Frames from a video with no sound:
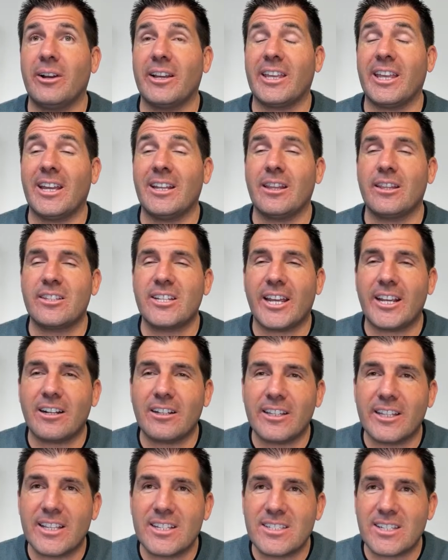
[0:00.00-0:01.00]
Again, the
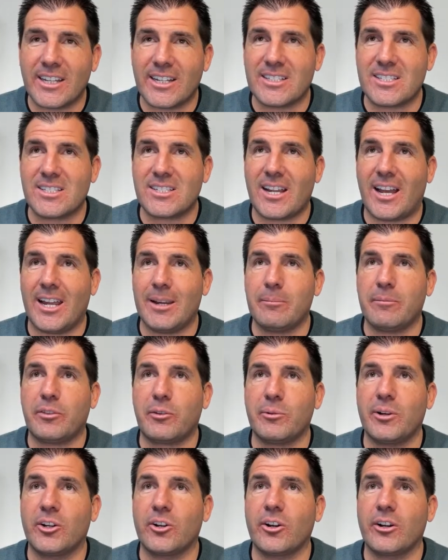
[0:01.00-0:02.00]
title is It's Time,
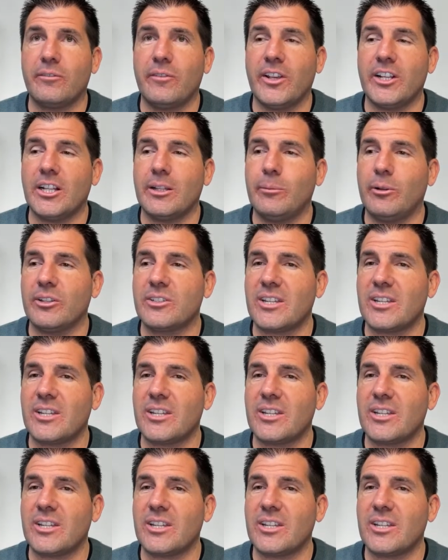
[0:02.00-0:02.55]
three hundred Available,